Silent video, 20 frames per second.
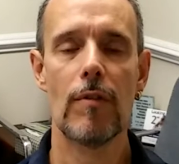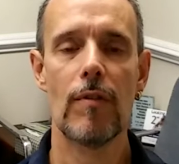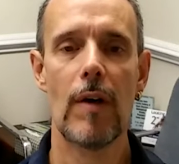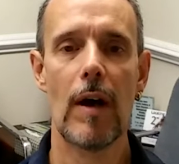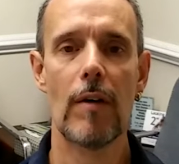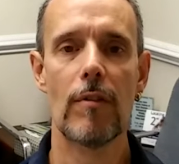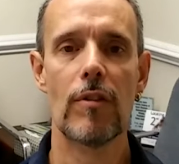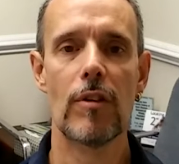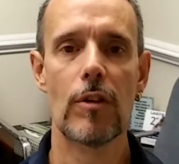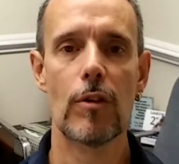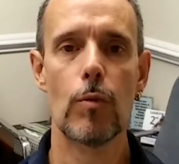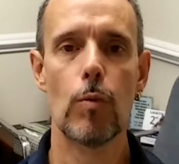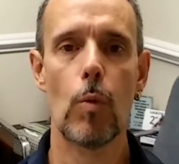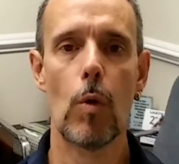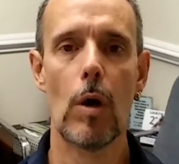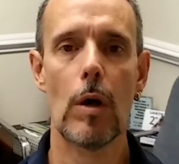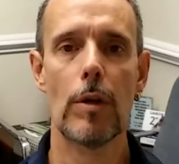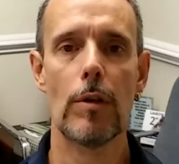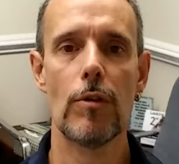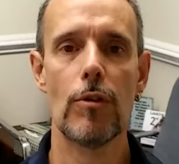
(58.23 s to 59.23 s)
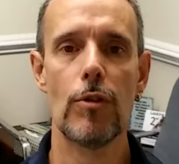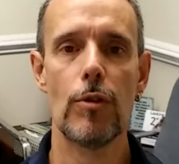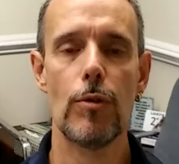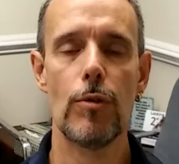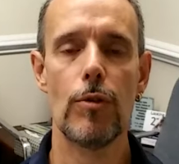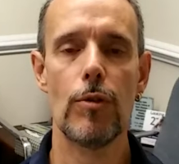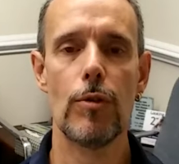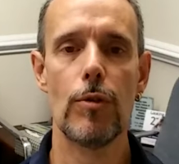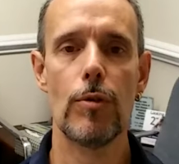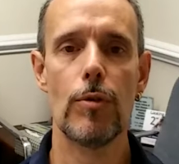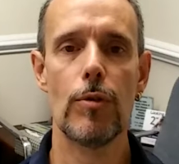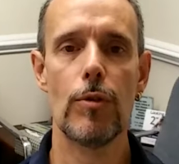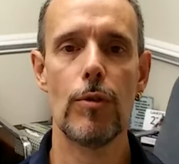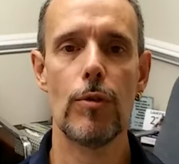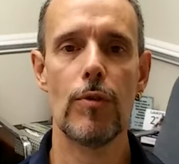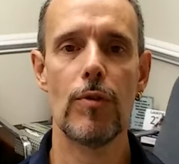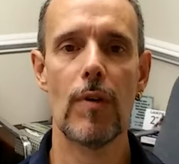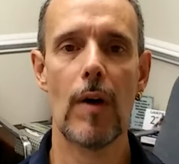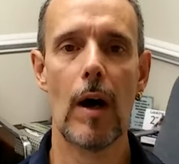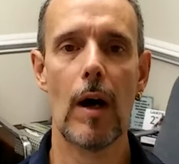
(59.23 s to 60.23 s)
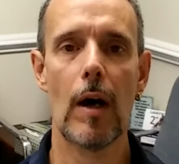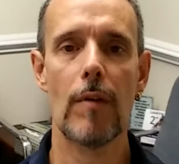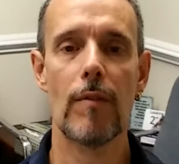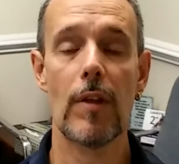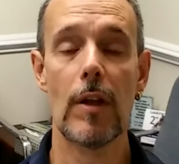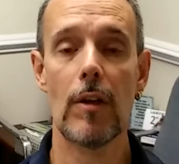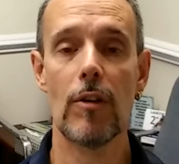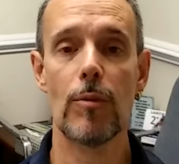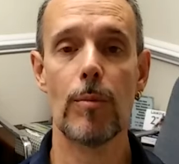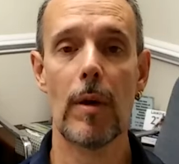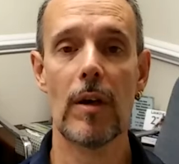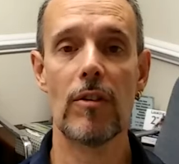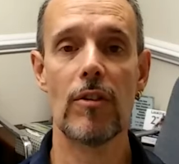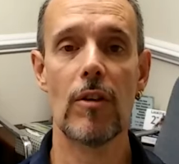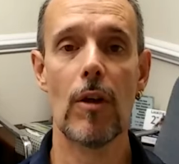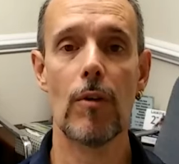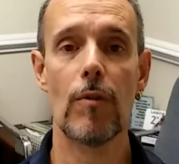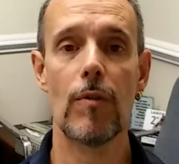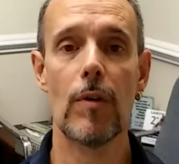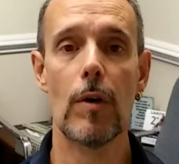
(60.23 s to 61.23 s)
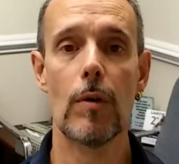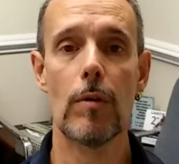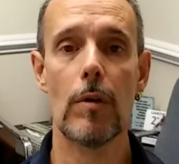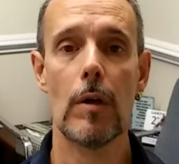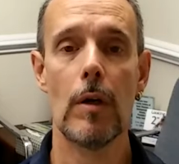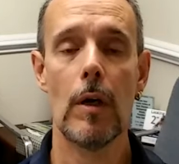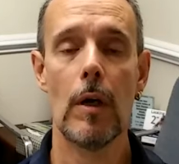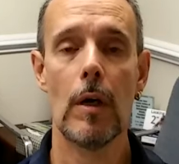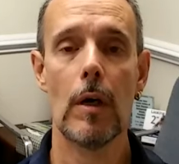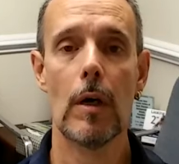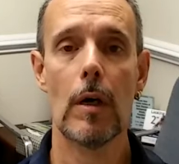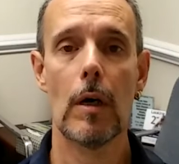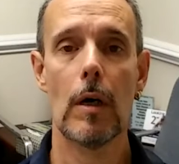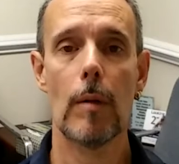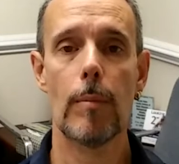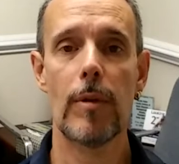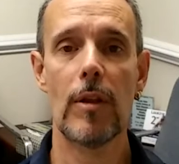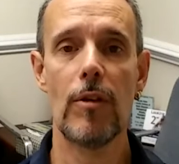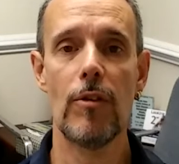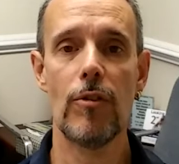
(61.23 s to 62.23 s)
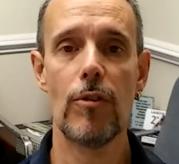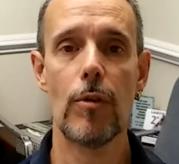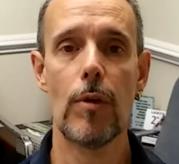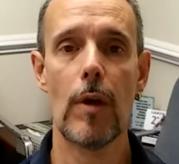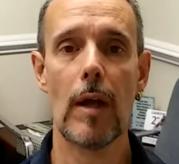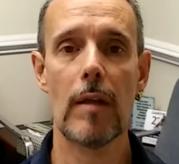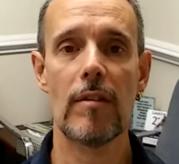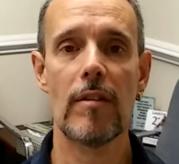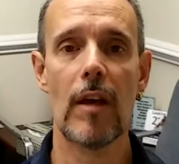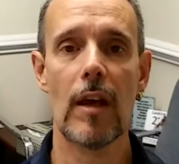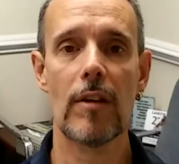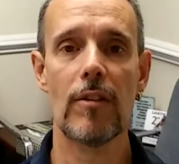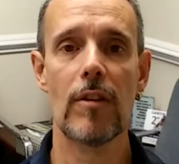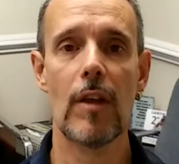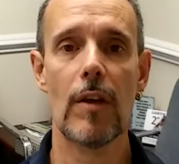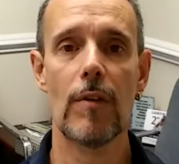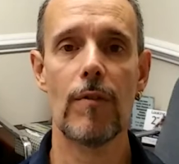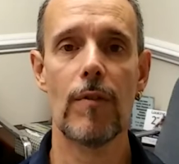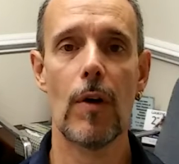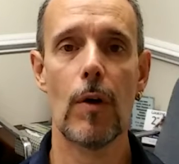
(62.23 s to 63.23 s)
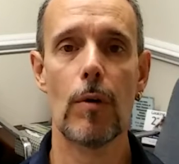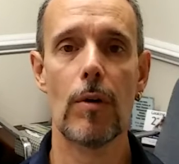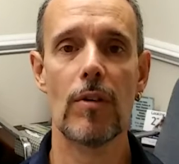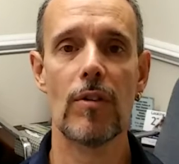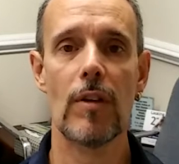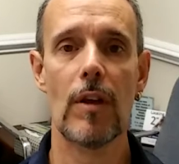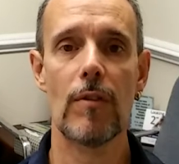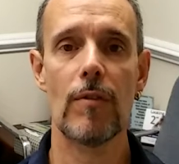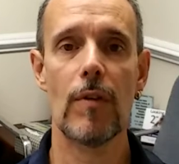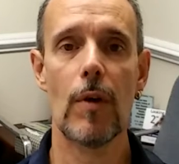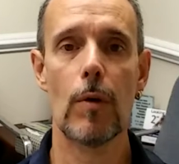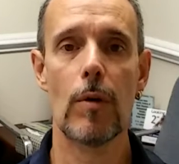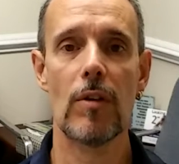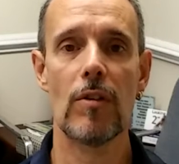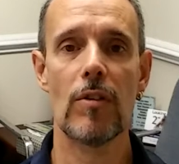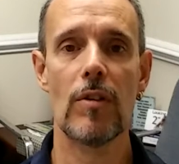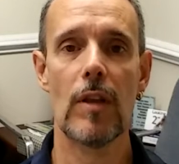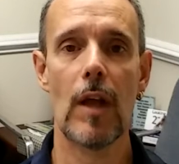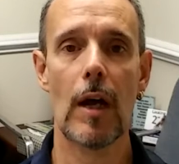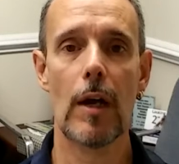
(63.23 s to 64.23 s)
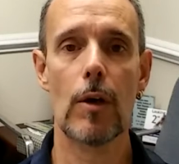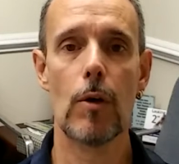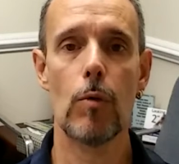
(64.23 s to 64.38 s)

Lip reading: 845-561-2225. That is my cell phone. Please do not text that phone, as that phone is not